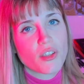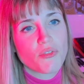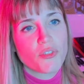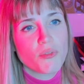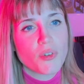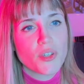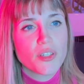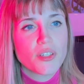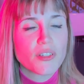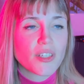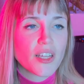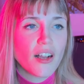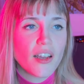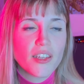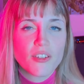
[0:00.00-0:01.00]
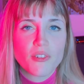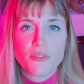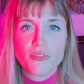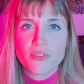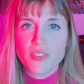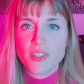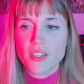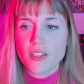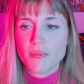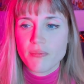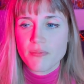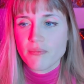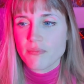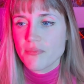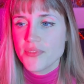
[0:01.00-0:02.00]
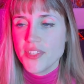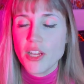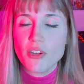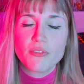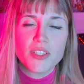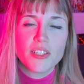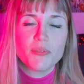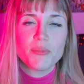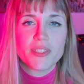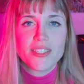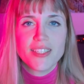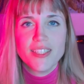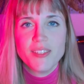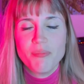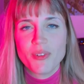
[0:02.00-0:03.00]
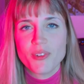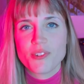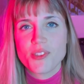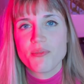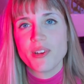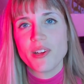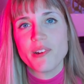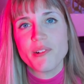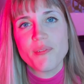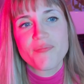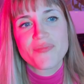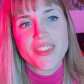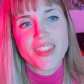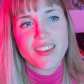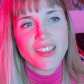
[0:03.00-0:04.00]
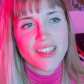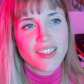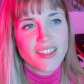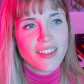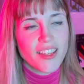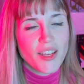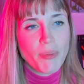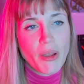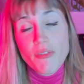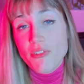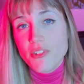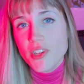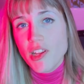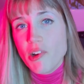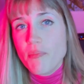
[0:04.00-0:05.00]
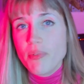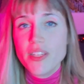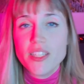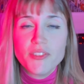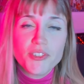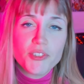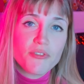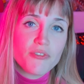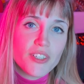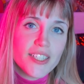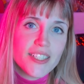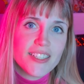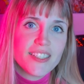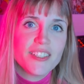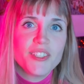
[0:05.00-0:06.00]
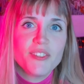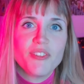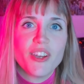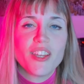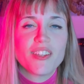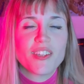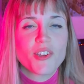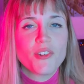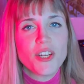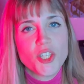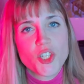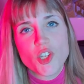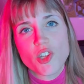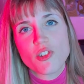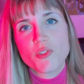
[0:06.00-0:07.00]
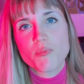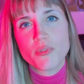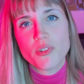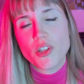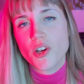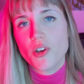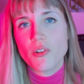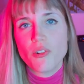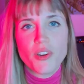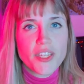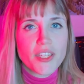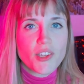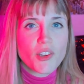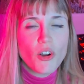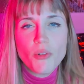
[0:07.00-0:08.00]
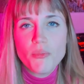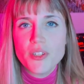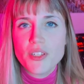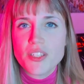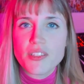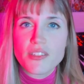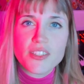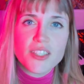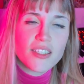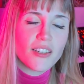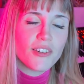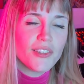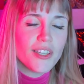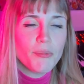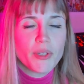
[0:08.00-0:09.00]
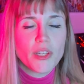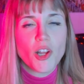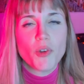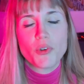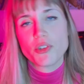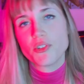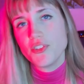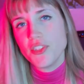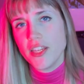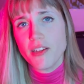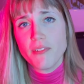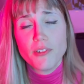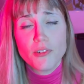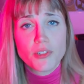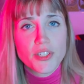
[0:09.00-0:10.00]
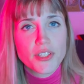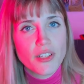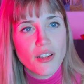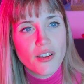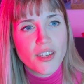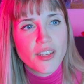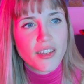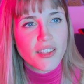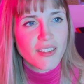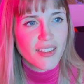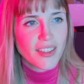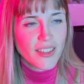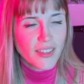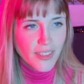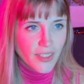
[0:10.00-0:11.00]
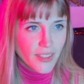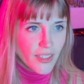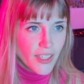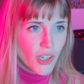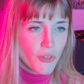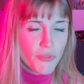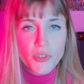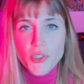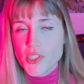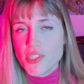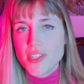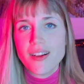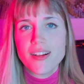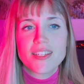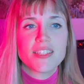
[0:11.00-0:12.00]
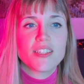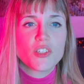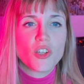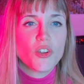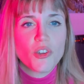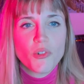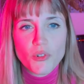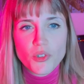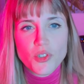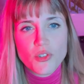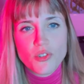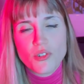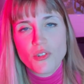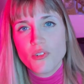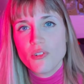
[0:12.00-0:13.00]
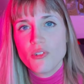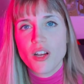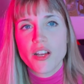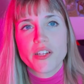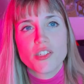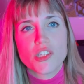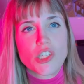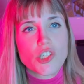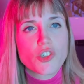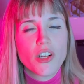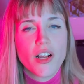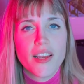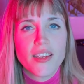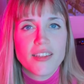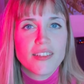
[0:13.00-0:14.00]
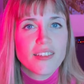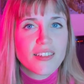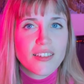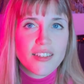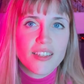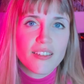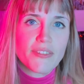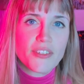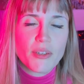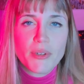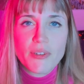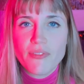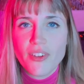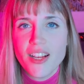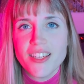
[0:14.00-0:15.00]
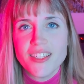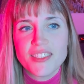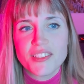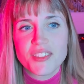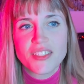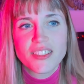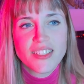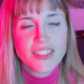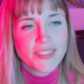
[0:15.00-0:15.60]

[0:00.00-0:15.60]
if you want to kind of um, delve a little bit deeper as well. Uh, but for now, please feel free to leave any questions below, any comments, you know, let me know what your setup looks like. You know, if you're stuck and you don't know what to do, I can try and give some advice.